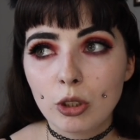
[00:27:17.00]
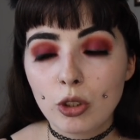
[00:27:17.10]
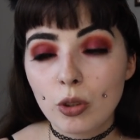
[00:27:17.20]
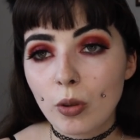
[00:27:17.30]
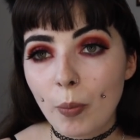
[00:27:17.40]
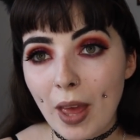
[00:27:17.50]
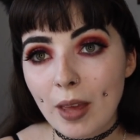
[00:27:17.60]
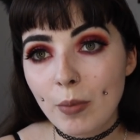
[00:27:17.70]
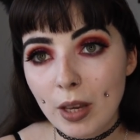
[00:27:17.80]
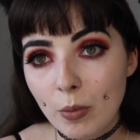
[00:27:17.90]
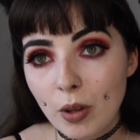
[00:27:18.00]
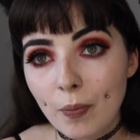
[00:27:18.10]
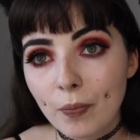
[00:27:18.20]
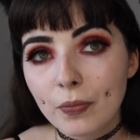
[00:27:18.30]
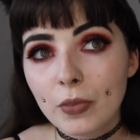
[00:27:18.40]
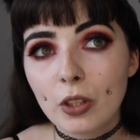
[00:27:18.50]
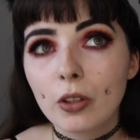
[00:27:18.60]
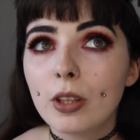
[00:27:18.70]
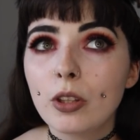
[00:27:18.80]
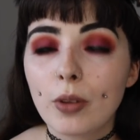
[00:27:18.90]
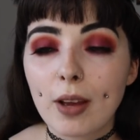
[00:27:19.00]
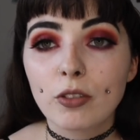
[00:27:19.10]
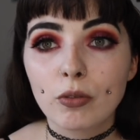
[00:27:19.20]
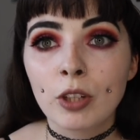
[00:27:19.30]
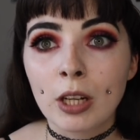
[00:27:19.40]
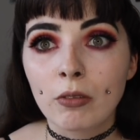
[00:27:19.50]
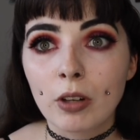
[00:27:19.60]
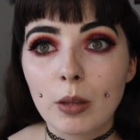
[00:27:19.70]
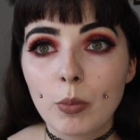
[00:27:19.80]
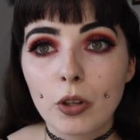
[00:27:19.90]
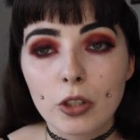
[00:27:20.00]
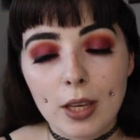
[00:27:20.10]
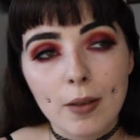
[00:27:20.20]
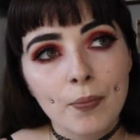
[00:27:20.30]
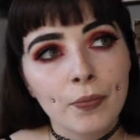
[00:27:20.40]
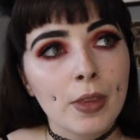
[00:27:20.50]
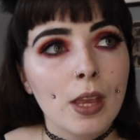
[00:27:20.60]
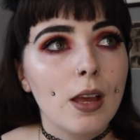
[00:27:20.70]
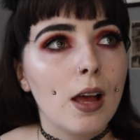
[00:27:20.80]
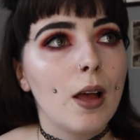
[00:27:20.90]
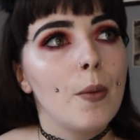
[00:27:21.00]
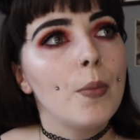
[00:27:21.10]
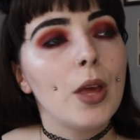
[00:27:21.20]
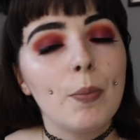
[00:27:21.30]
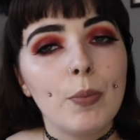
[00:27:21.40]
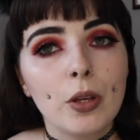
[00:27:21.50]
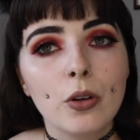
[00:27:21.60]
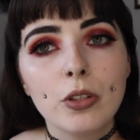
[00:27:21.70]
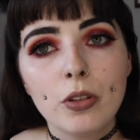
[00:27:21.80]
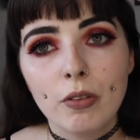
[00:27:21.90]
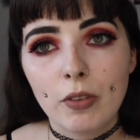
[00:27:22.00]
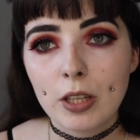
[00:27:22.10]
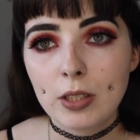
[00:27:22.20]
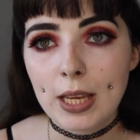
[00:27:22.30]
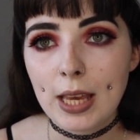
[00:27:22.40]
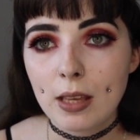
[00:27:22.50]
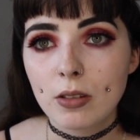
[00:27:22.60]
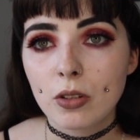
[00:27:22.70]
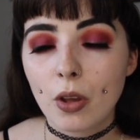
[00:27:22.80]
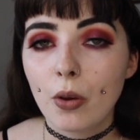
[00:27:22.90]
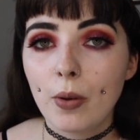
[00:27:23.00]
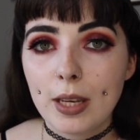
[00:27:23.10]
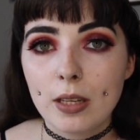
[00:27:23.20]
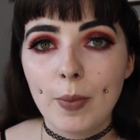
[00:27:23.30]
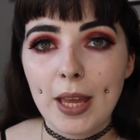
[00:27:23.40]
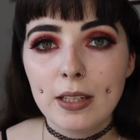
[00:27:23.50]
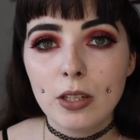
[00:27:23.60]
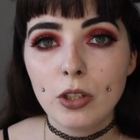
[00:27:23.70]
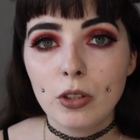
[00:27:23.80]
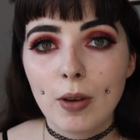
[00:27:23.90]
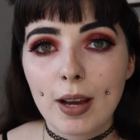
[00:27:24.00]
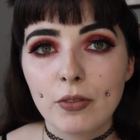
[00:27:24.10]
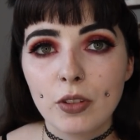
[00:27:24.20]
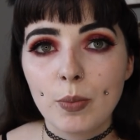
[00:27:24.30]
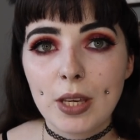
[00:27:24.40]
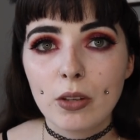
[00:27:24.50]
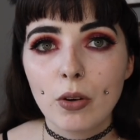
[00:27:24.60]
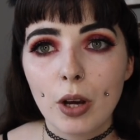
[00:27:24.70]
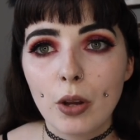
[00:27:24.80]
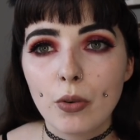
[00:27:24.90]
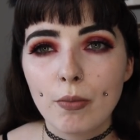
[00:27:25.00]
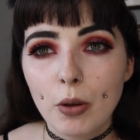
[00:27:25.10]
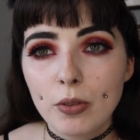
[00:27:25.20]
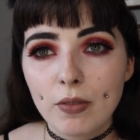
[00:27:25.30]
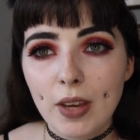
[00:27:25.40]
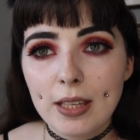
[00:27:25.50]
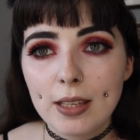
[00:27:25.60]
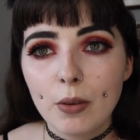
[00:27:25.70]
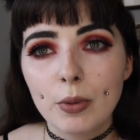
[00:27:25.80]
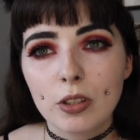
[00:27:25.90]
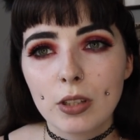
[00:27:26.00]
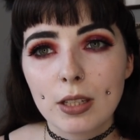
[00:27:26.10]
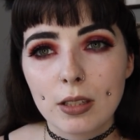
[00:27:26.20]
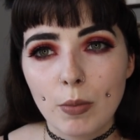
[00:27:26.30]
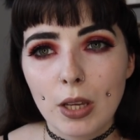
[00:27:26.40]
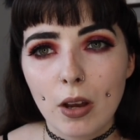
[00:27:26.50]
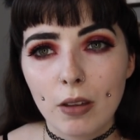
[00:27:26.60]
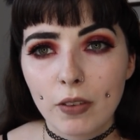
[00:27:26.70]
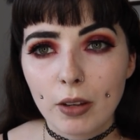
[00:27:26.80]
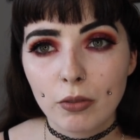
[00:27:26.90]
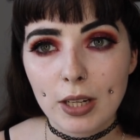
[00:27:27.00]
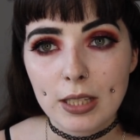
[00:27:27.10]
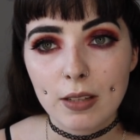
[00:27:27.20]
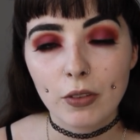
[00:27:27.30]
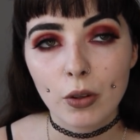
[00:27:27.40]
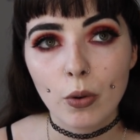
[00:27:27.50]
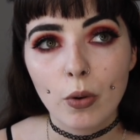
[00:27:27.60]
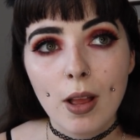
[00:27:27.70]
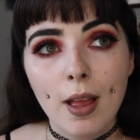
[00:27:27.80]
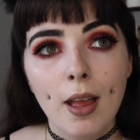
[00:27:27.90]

do the bare minimum. You have to really, really push it. Because university is so independent, you have to be your own motivator, which is something I found really difficult,